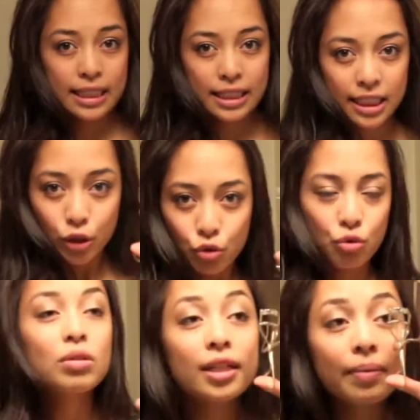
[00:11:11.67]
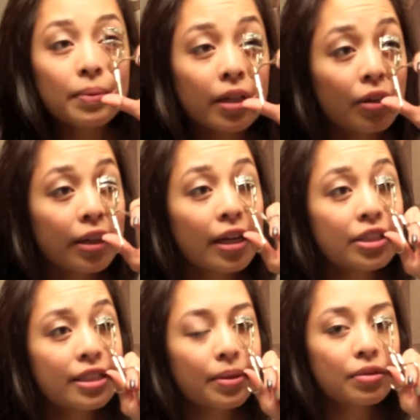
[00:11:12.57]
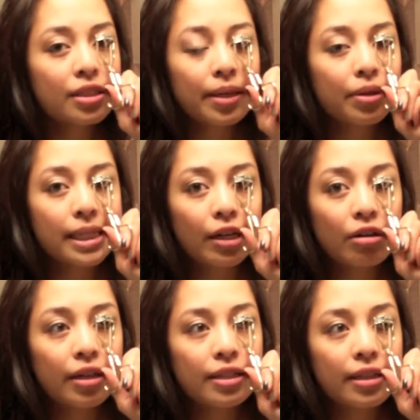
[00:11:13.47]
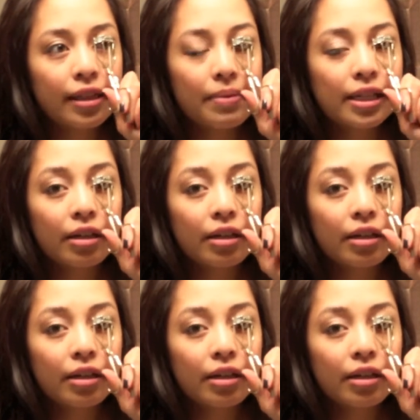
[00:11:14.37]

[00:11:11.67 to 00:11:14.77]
And then I curl my eyelashes.